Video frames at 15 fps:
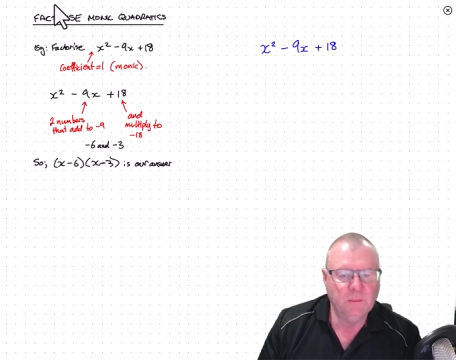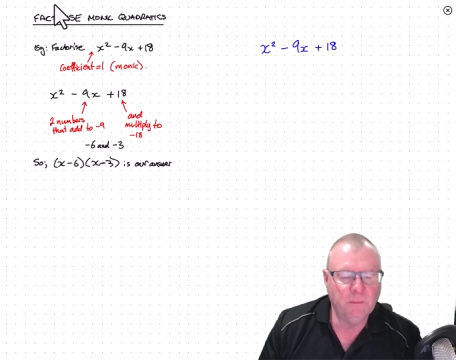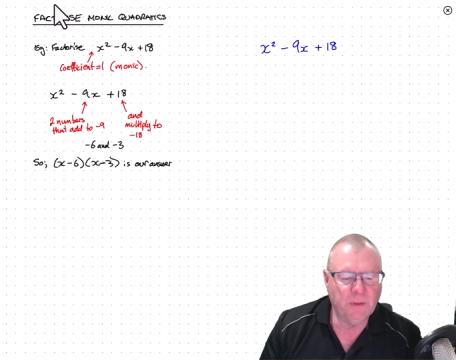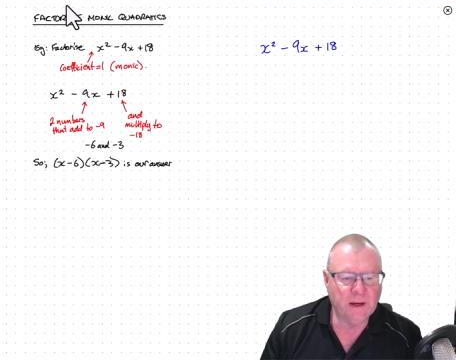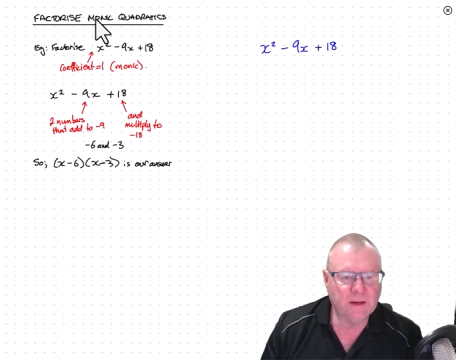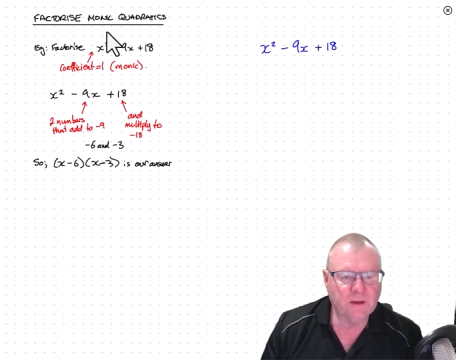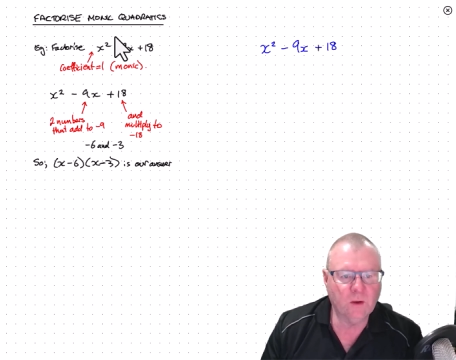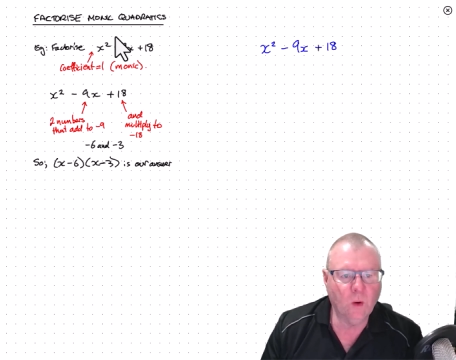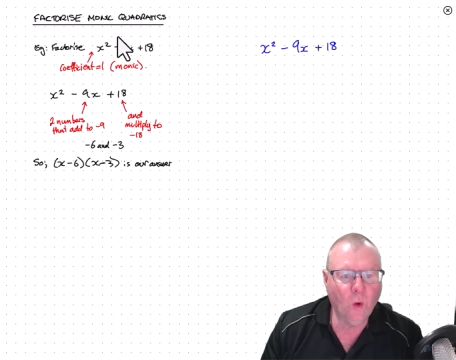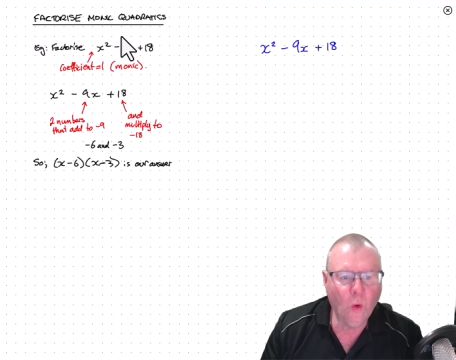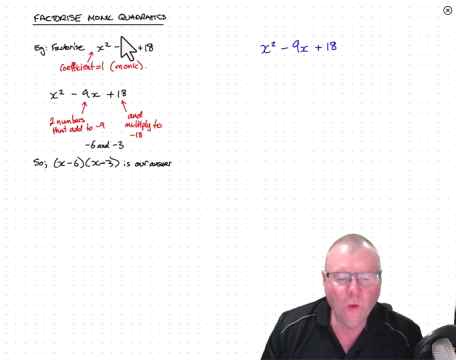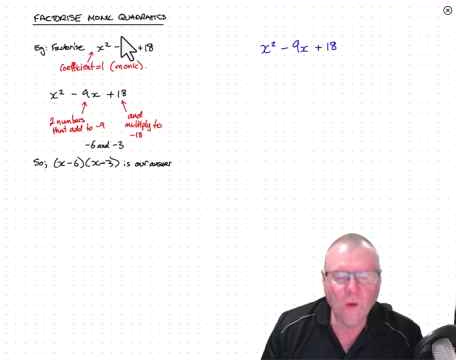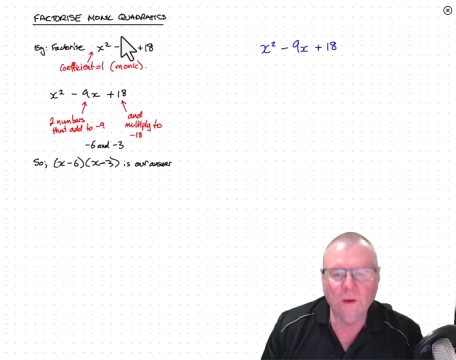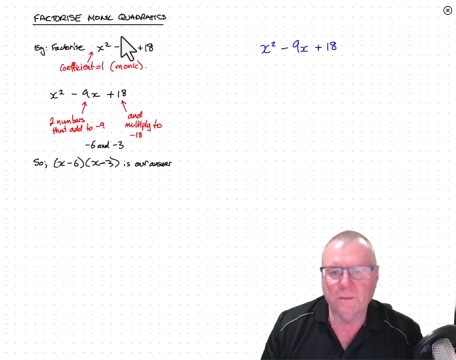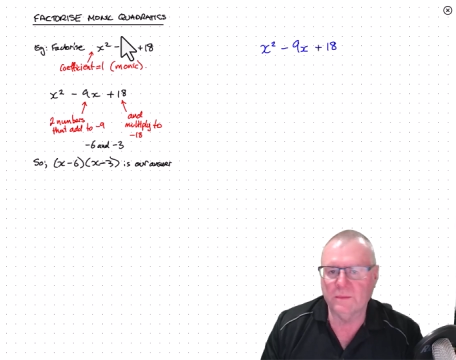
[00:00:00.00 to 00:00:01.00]
but
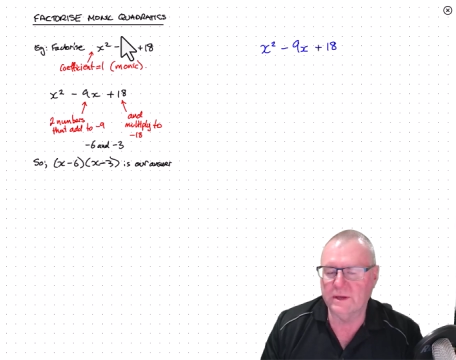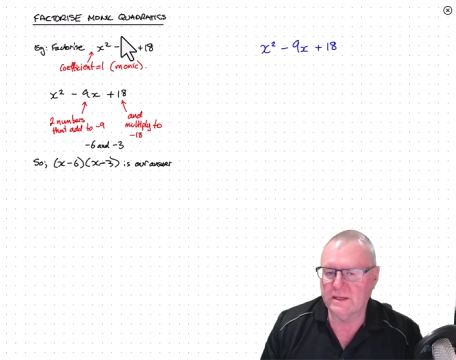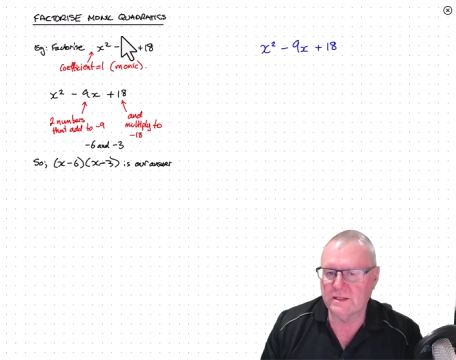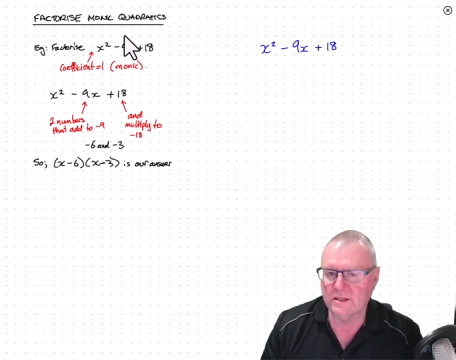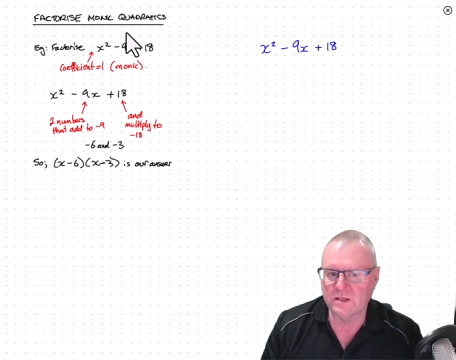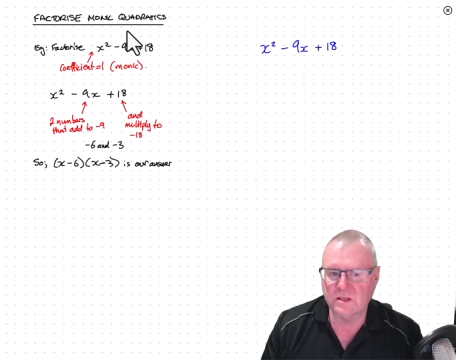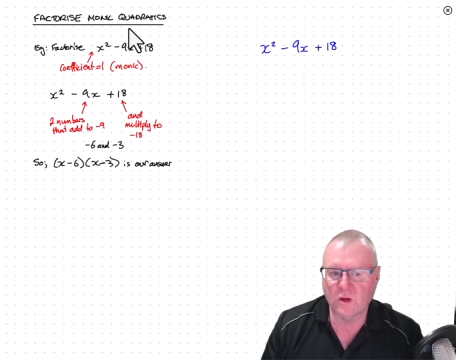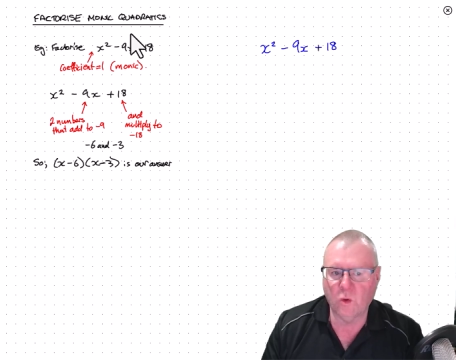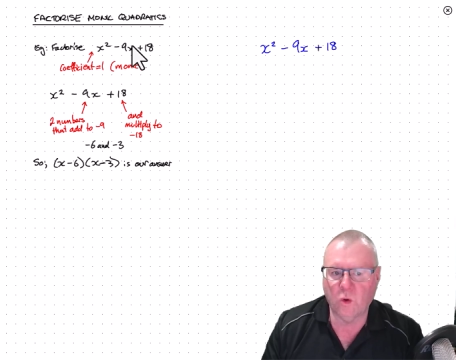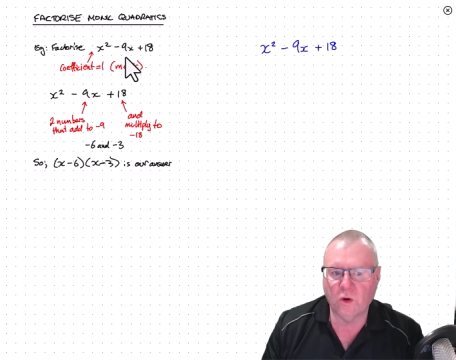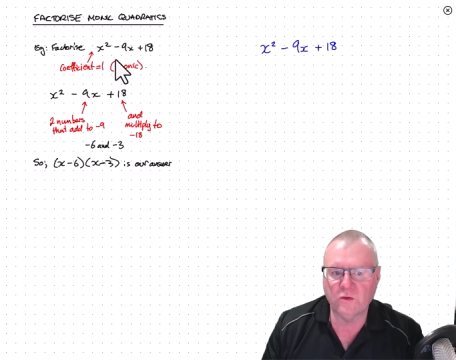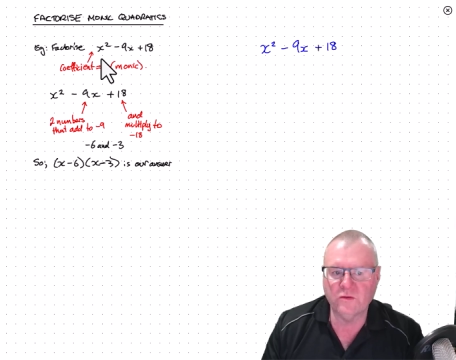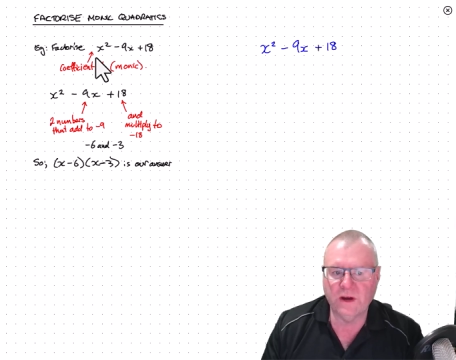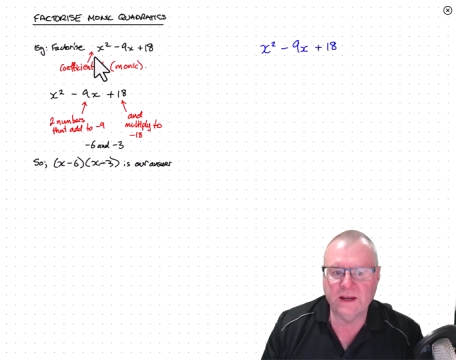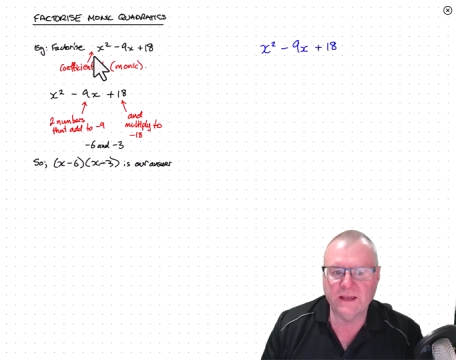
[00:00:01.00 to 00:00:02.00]
all it means is a
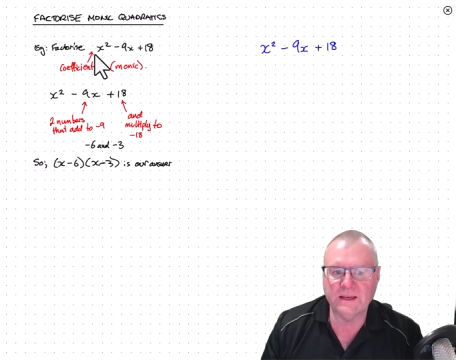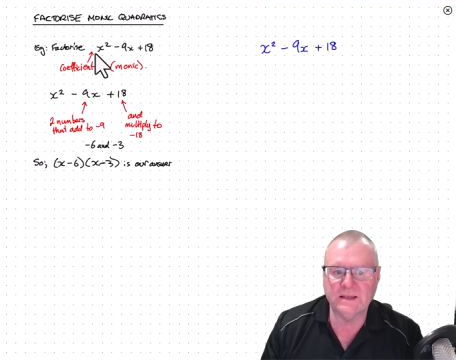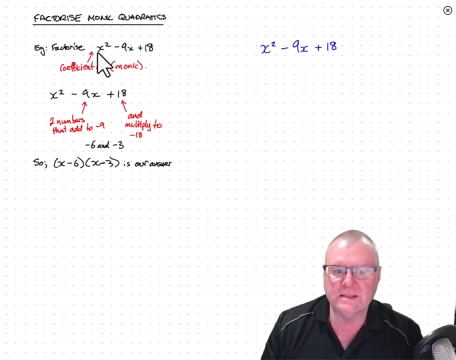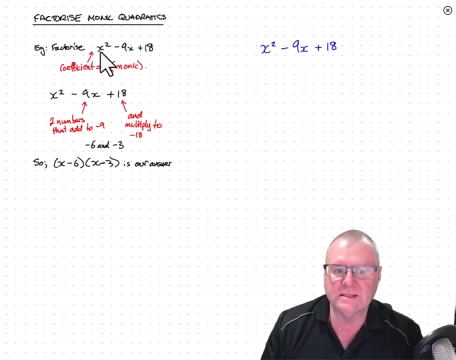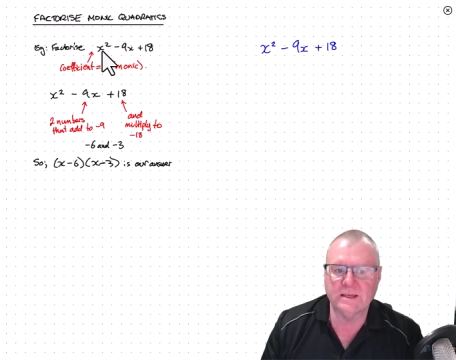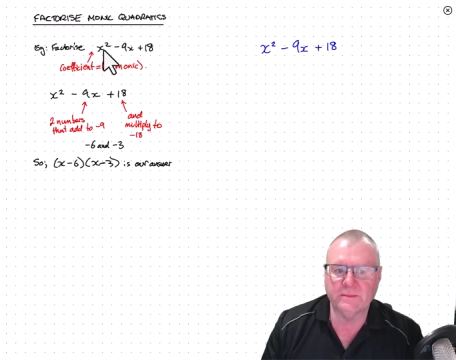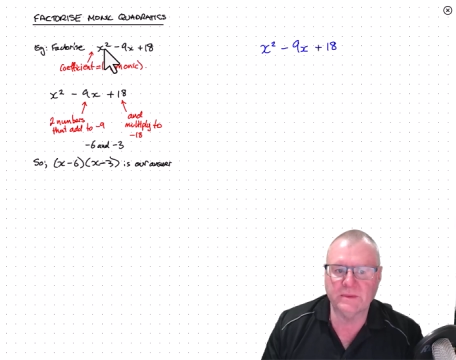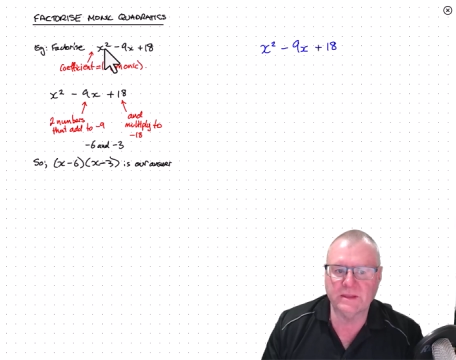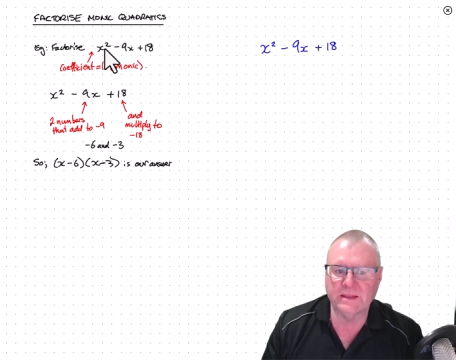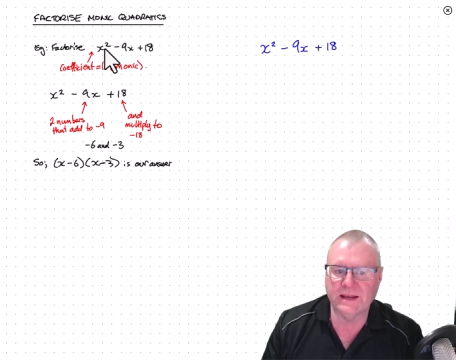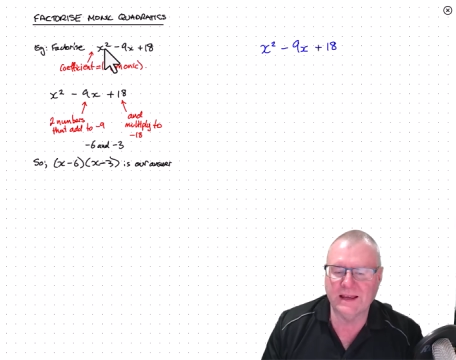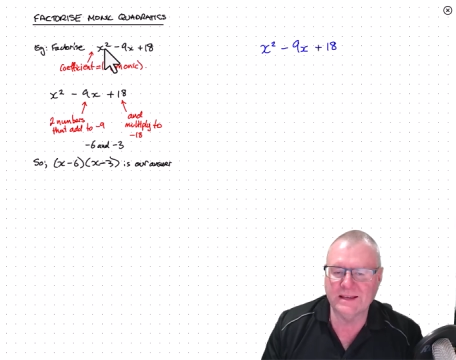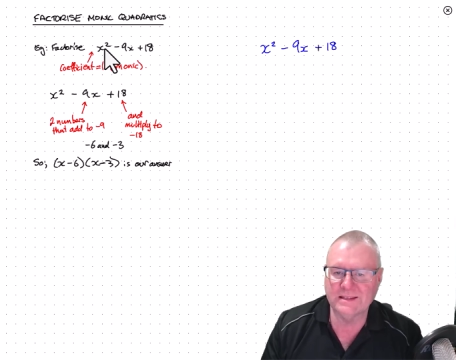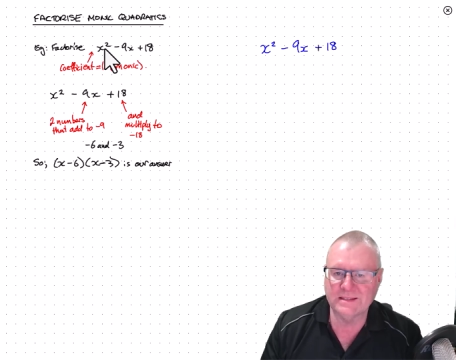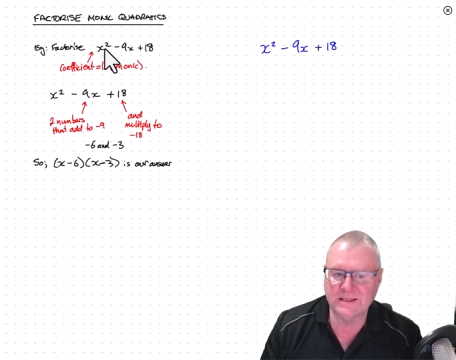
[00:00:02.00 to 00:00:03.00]
quadratic is something that
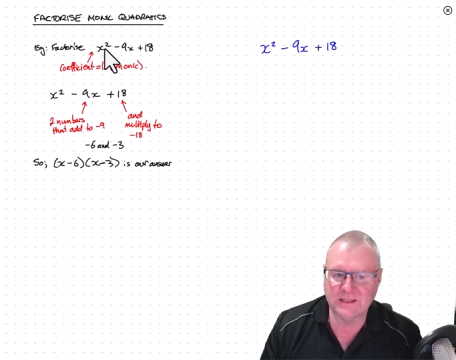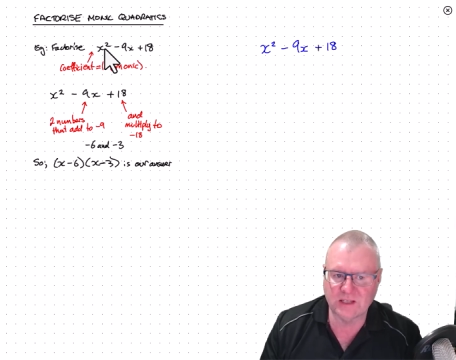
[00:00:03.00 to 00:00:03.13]
has